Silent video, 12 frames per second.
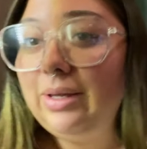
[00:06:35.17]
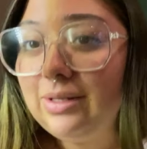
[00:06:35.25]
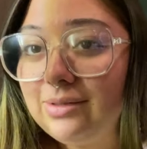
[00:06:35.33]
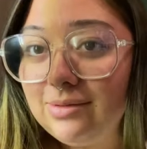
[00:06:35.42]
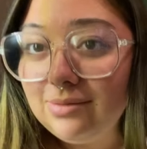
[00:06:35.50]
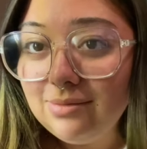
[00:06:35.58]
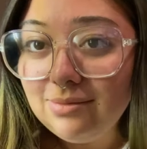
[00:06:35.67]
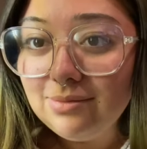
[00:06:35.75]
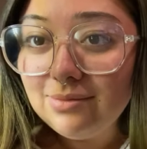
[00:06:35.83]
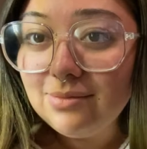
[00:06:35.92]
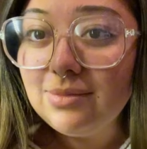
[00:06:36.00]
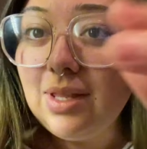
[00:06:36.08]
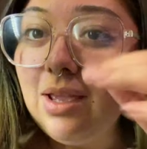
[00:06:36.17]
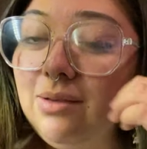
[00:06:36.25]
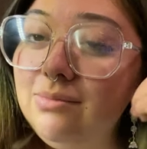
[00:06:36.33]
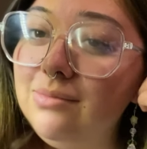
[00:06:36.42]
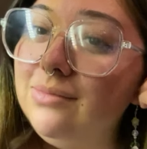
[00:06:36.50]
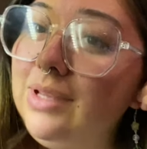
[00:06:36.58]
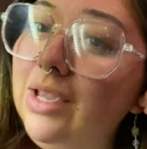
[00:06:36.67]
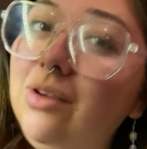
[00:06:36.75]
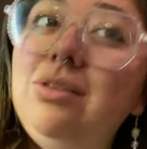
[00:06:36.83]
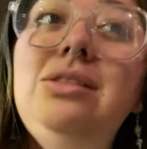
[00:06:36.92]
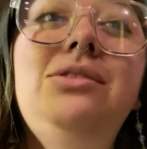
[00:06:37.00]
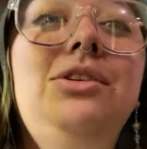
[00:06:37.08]
hang on,
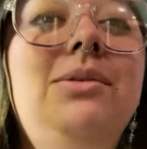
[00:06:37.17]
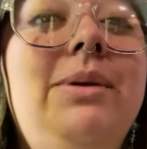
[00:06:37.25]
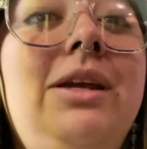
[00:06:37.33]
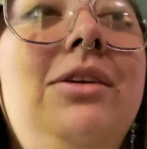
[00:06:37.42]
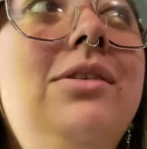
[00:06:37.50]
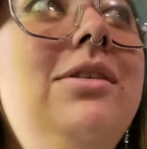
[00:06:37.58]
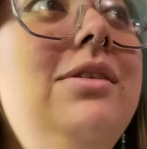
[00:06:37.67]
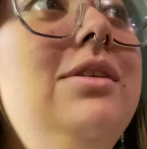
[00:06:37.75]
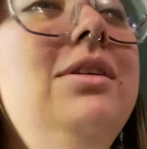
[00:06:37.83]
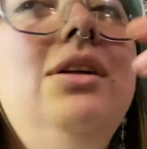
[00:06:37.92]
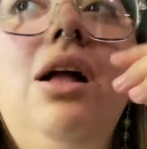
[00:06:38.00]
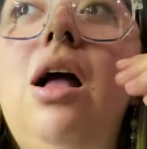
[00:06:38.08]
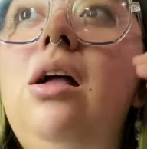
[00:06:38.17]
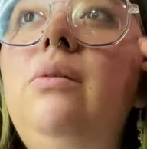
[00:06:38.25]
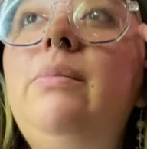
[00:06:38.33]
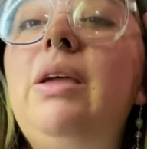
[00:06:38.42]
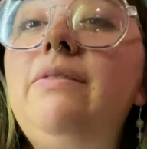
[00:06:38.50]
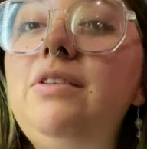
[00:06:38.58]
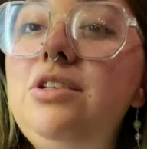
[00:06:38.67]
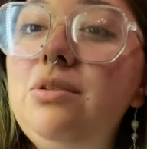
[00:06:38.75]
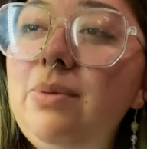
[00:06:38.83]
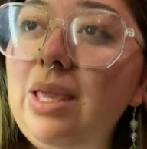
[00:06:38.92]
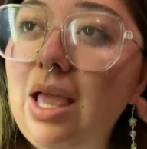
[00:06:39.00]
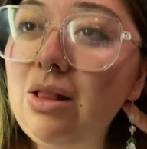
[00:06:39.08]
this is hurting my ear. I finished
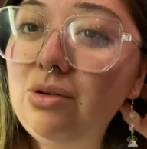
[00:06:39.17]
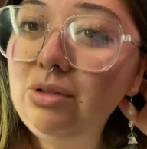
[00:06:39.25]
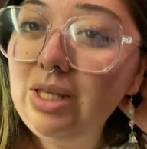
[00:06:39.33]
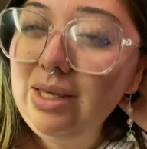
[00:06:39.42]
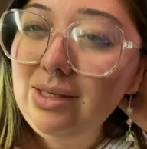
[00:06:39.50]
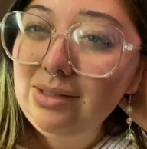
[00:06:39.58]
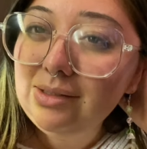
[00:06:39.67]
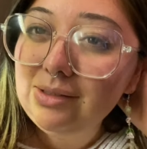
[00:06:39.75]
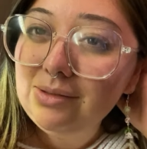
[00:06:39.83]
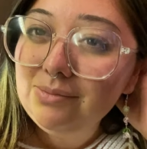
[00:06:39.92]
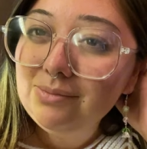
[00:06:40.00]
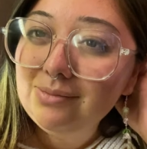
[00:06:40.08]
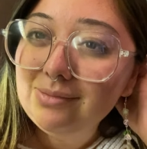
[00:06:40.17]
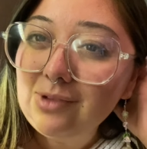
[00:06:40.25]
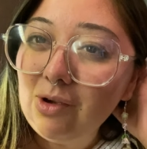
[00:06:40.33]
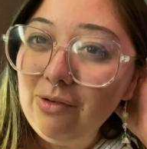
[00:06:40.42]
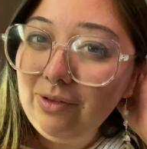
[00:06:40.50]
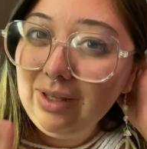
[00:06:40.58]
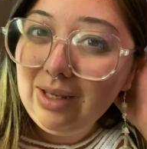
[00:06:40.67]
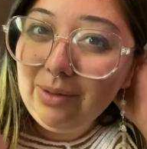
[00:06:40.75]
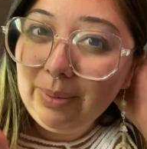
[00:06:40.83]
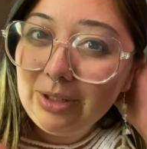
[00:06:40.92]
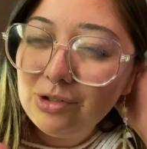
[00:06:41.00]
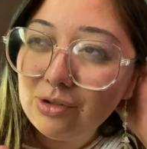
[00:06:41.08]
my calico thingies. Hopefully I get a
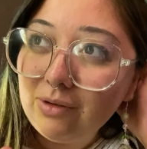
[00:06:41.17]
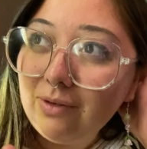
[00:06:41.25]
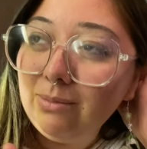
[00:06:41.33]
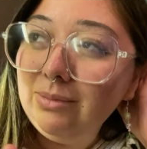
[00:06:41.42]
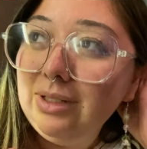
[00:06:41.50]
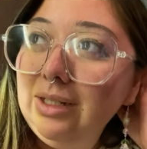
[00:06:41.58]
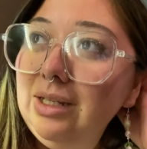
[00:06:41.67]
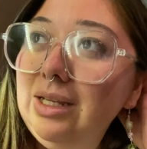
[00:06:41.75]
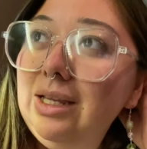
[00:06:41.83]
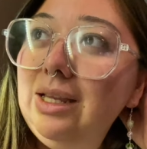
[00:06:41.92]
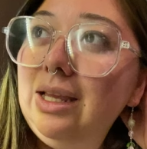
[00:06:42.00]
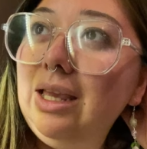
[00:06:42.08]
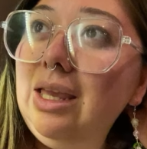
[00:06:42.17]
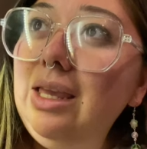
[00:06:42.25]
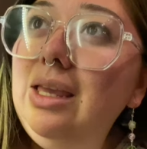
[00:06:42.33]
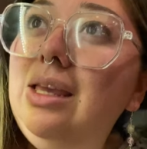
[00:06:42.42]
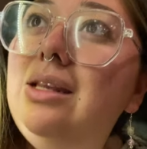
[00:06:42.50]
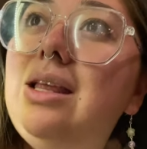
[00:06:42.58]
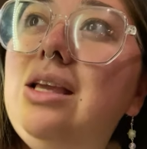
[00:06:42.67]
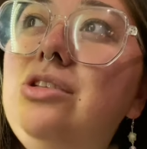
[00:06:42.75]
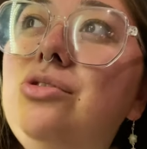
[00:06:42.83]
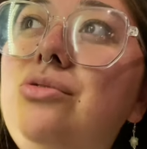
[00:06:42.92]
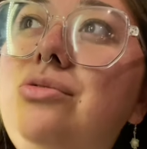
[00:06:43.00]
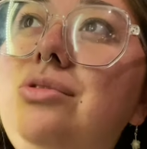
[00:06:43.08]
picture of them. And I
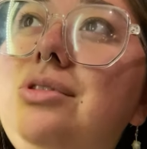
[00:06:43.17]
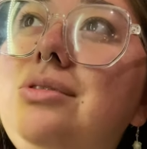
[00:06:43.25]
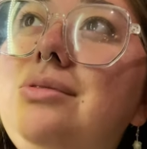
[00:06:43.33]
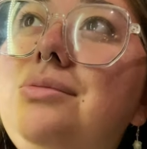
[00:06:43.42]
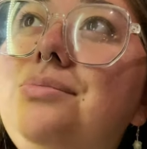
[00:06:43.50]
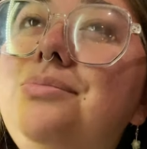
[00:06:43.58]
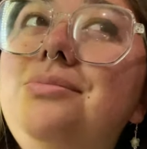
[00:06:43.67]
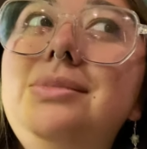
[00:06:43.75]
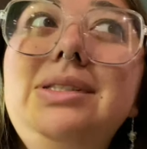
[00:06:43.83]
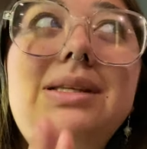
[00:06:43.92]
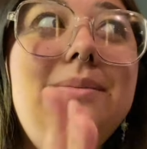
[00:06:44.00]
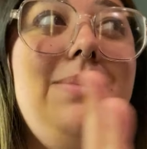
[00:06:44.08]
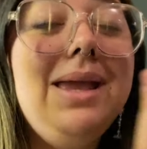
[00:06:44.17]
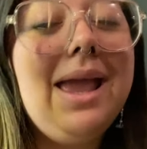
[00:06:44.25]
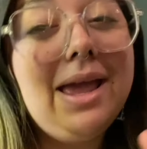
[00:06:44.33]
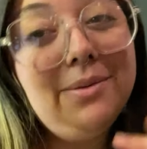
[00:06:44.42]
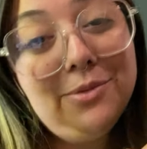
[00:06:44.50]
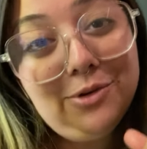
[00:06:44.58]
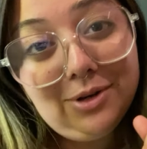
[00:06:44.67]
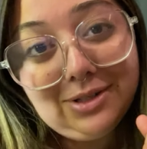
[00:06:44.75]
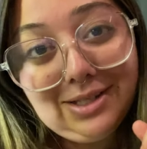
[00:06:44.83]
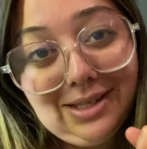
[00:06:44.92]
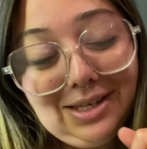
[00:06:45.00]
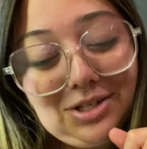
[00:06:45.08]
sold some of my Animal
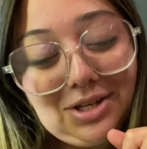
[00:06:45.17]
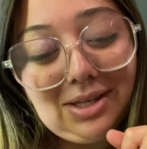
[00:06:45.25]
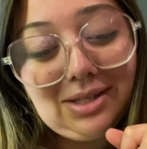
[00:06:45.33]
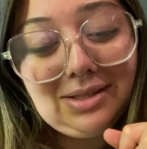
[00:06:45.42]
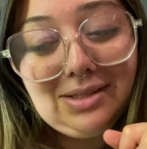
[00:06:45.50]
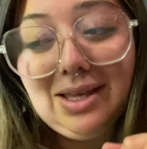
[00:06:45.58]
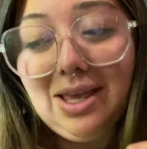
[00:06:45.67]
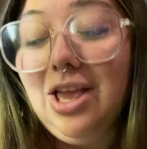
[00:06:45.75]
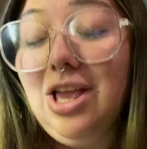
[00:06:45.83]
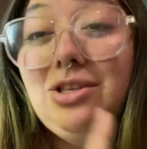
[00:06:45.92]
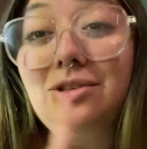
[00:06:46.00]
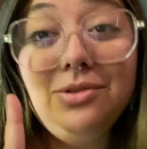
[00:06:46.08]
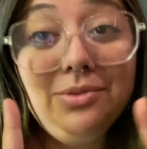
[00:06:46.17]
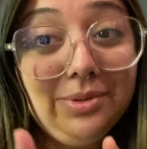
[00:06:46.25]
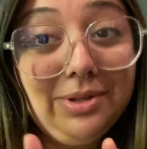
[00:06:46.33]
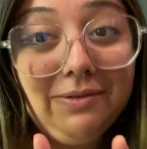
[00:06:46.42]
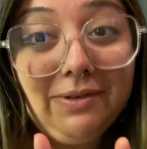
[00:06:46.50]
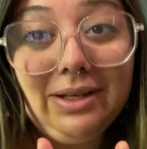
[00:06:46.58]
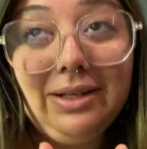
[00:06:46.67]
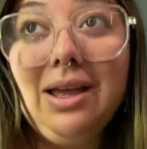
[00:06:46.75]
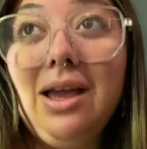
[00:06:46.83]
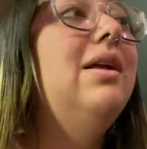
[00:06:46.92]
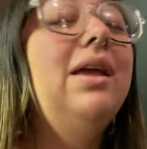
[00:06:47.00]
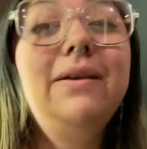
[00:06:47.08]
Crossing keychains. Those are really fun.
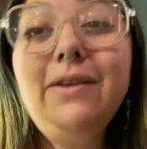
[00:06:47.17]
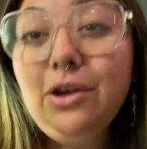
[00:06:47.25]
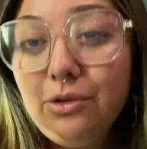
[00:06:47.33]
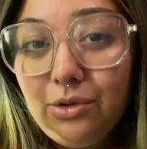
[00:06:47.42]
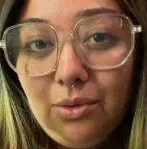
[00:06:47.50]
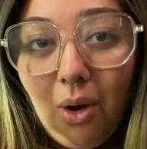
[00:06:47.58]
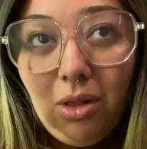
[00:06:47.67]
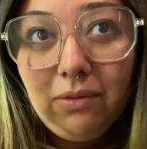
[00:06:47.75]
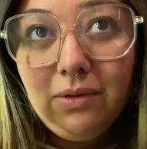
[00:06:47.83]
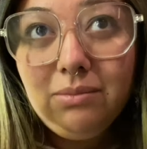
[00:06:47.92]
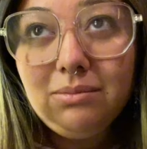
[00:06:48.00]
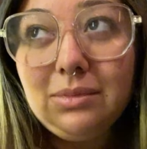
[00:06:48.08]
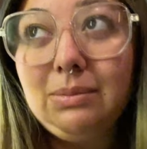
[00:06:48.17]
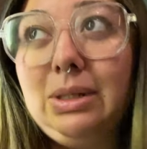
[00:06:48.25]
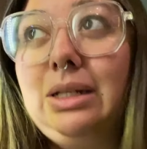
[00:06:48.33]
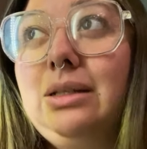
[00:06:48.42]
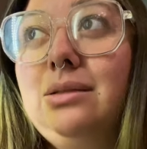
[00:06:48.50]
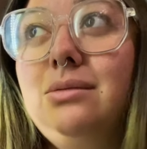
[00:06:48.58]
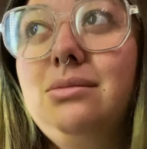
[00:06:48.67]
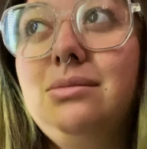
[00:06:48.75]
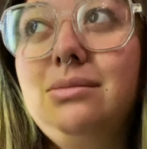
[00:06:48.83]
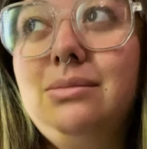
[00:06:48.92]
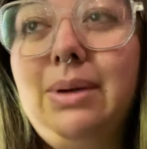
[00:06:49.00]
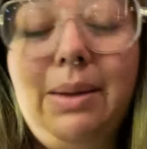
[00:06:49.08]
If I go through all of them, I'm gonna
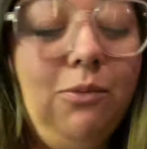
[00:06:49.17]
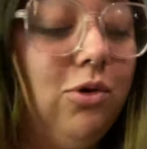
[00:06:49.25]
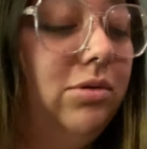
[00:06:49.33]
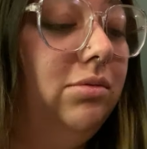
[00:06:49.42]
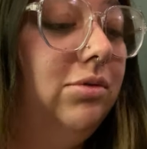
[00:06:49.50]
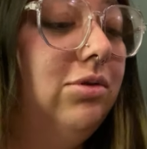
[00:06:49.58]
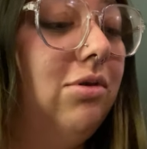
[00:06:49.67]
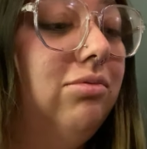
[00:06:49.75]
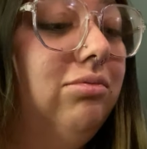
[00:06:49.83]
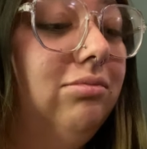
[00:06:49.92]
buy more. So,